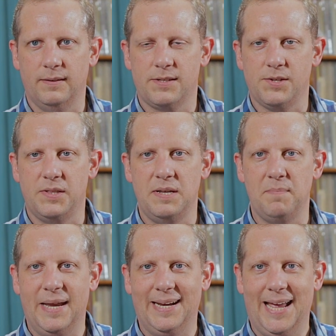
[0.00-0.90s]
It's on the
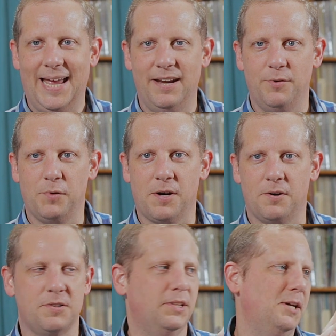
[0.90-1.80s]
Manhattan
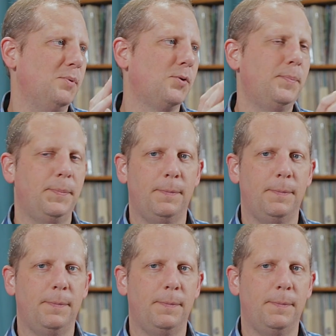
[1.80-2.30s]
Records label.